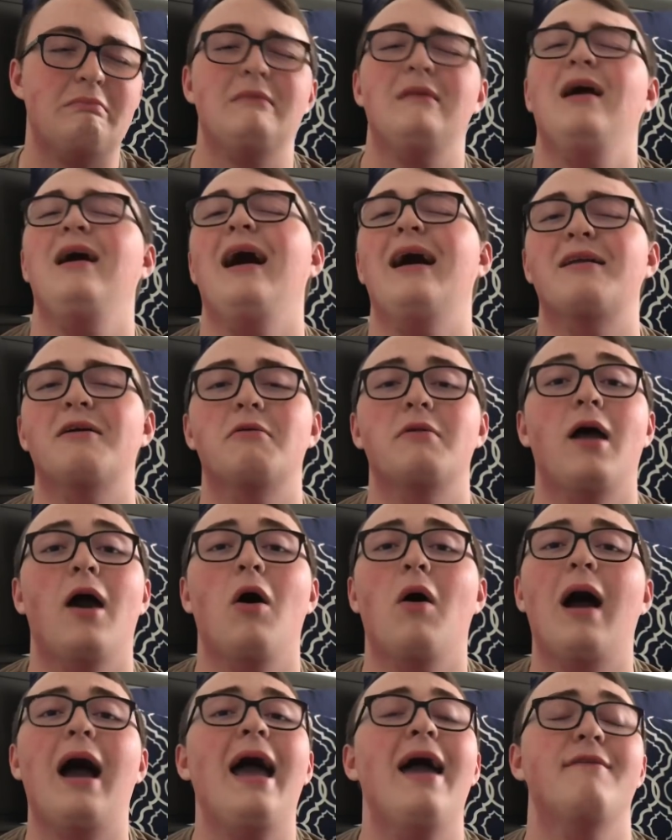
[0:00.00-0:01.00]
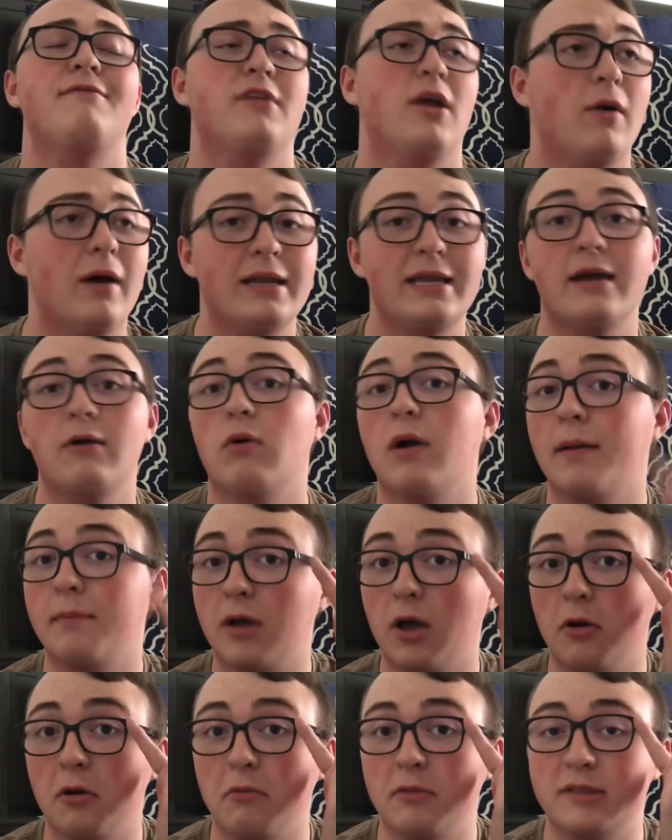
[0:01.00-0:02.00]
I don't know. I have no idea where I'm
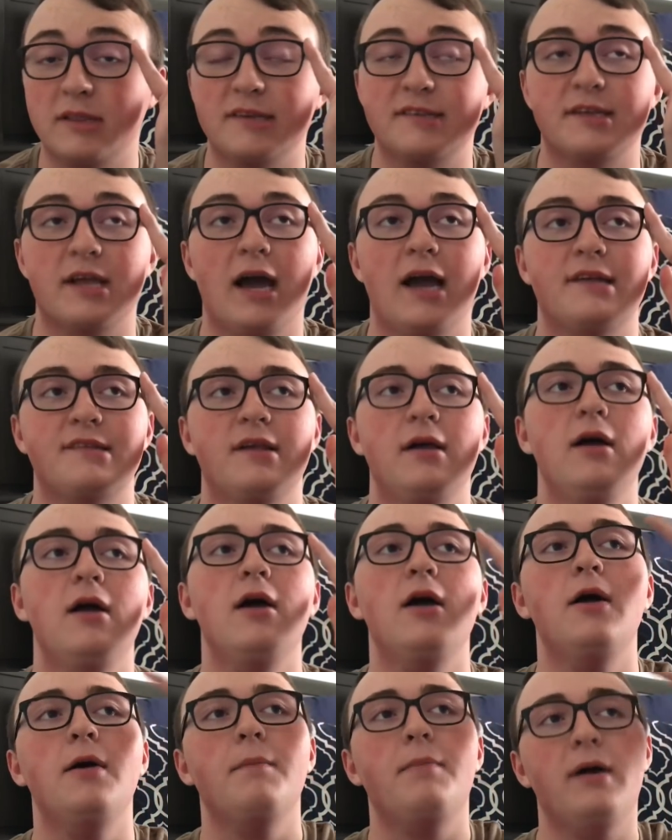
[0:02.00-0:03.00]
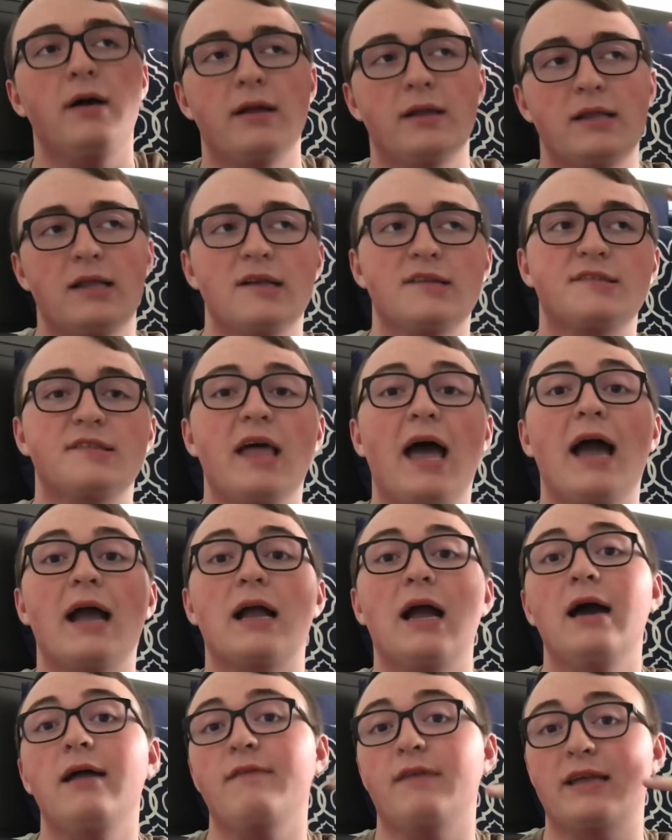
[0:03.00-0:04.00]
going with this, guys. But just that,
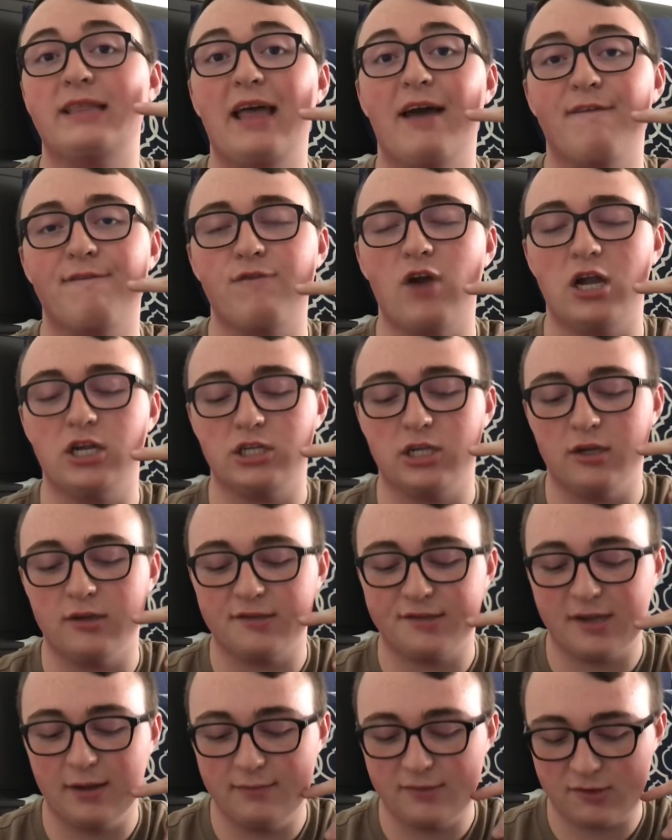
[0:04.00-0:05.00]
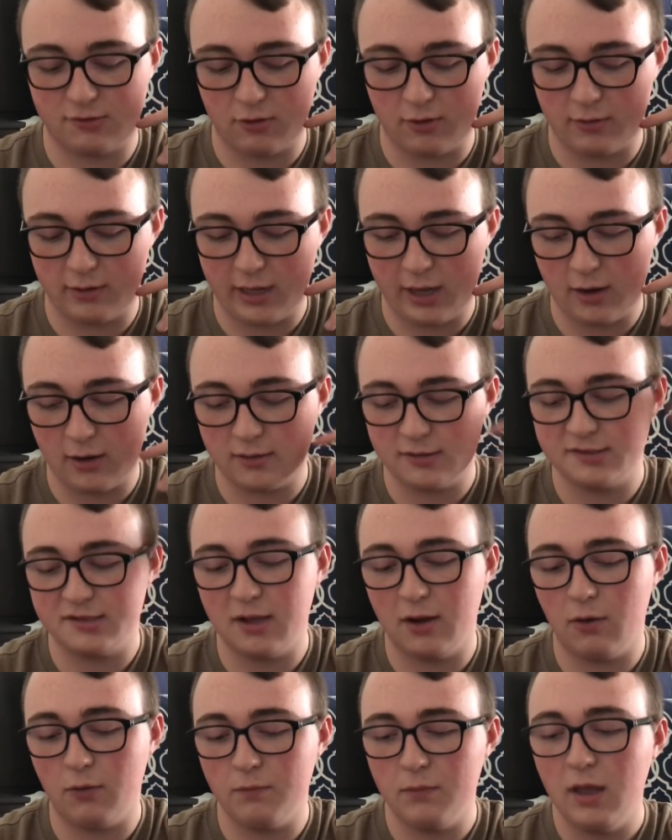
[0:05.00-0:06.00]
kind of like that freshness comes through in here.
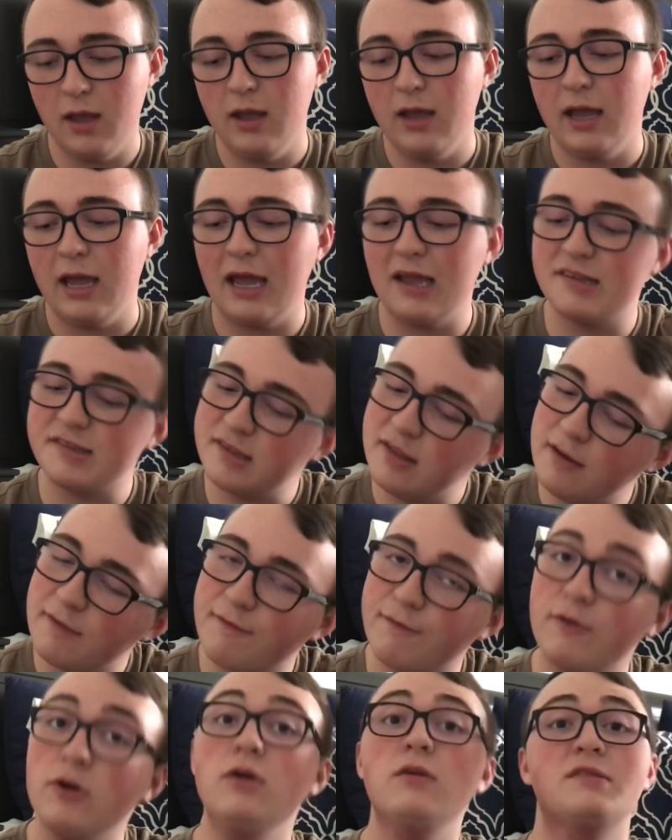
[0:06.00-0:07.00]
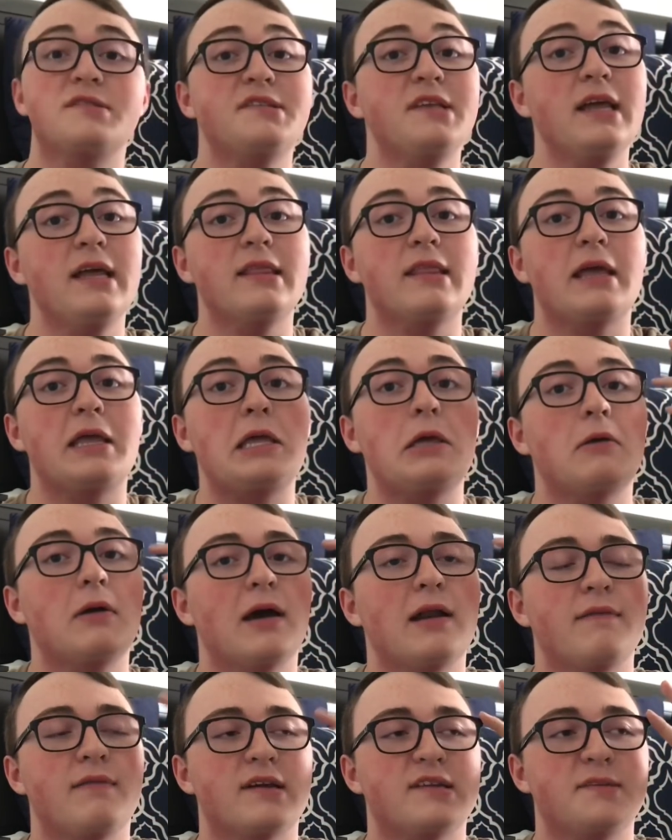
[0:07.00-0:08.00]
So, it's the fruit scent that you kind
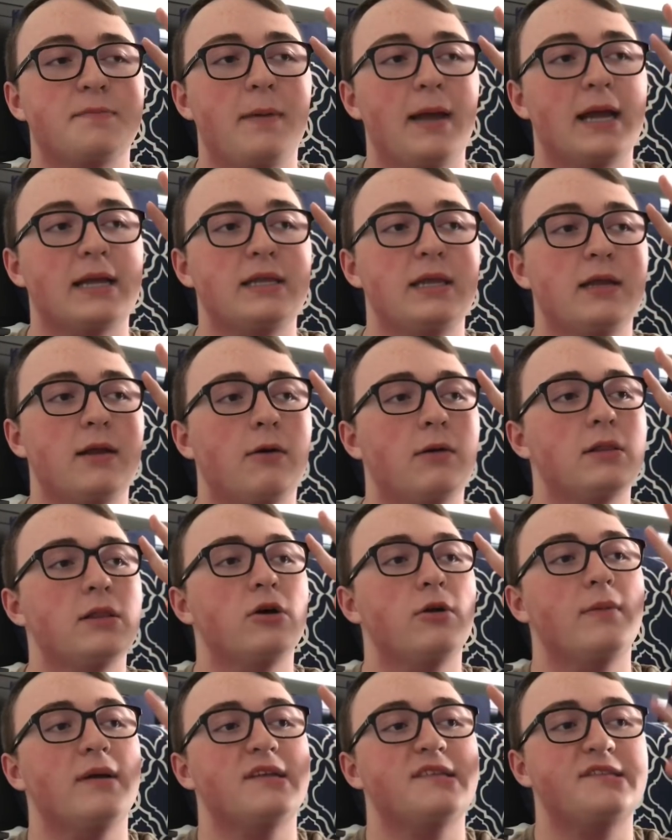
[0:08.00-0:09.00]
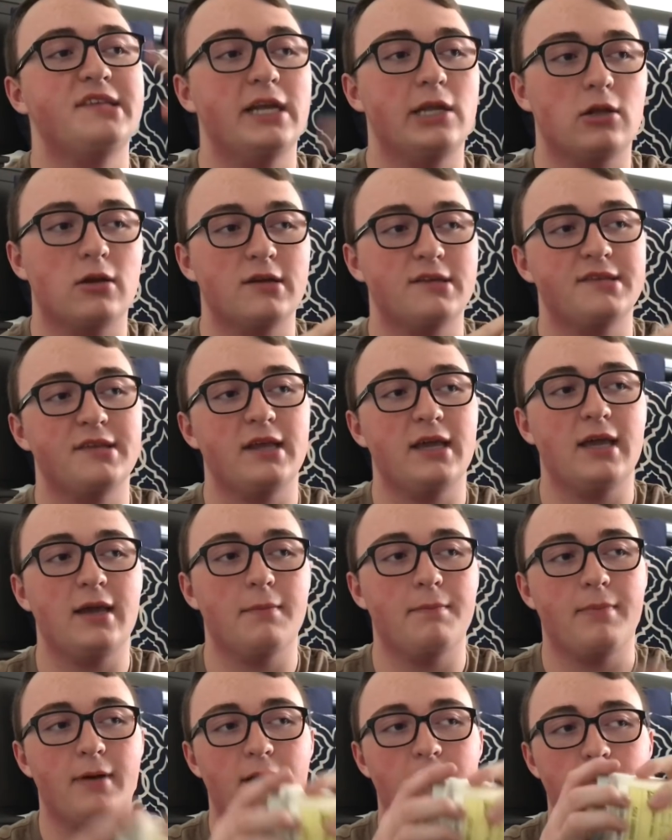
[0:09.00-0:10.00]
of expect, you know, a little bit citrusy,
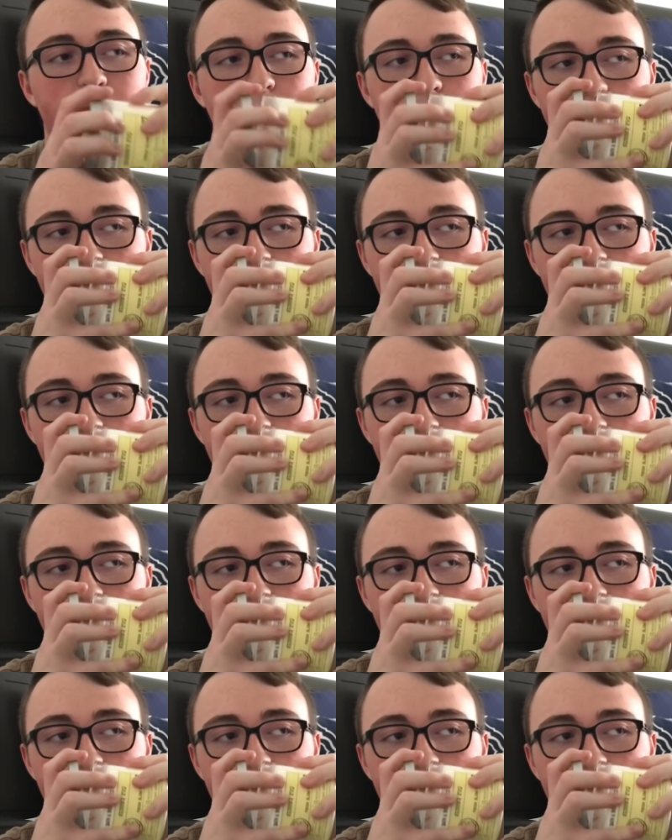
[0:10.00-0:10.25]
but